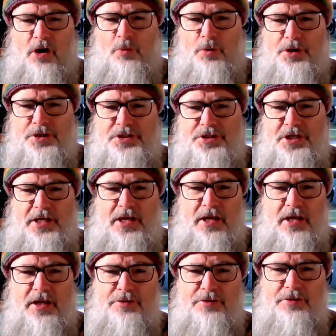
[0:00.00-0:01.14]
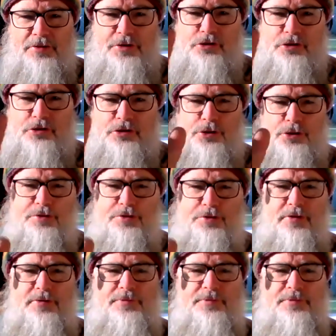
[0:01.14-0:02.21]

I want to see the truth.